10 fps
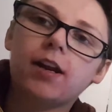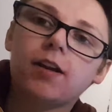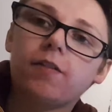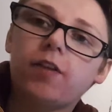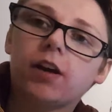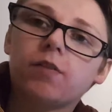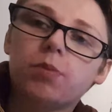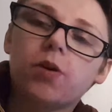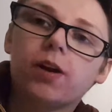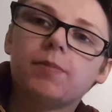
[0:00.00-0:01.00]
an effective
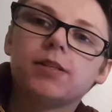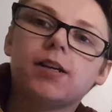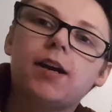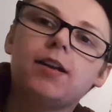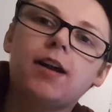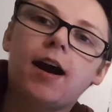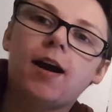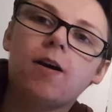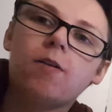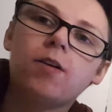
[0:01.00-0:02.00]
program design and
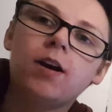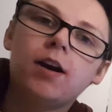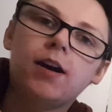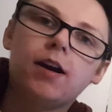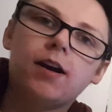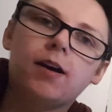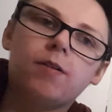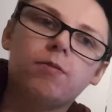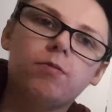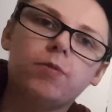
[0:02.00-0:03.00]
how
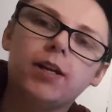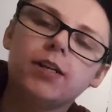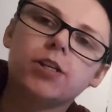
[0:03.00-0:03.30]
I need